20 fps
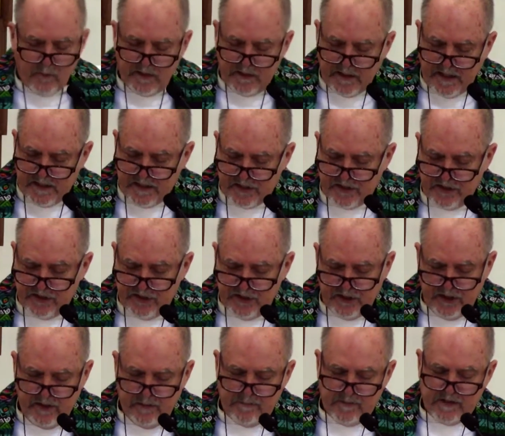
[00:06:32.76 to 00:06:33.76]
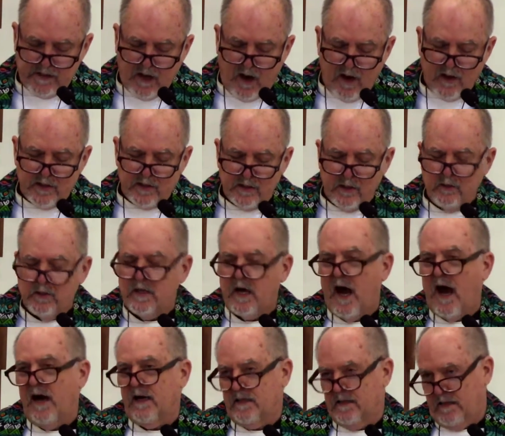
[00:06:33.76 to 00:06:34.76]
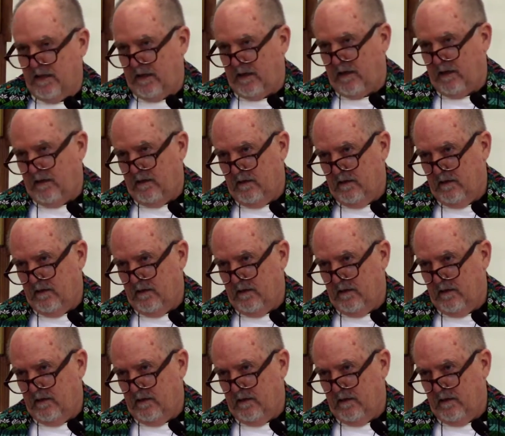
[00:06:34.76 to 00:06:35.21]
relationships are so toxic